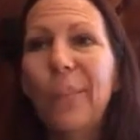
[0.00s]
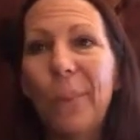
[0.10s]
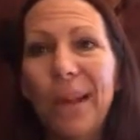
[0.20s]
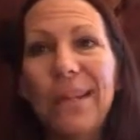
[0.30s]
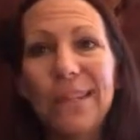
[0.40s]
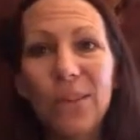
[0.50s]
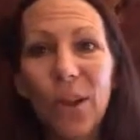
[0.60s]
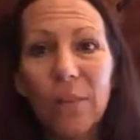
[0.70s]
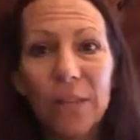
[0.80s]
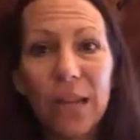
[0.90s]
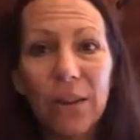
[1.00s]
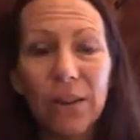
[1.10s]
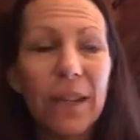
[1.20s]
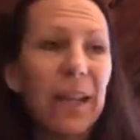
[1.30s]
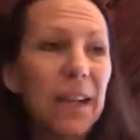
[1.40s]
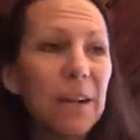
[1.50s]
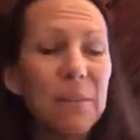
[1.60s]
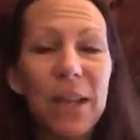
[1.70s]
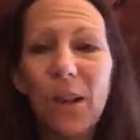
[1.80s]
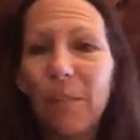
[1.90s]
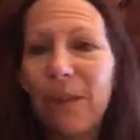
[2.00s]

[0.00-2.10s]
but it still comes out, and it comes out on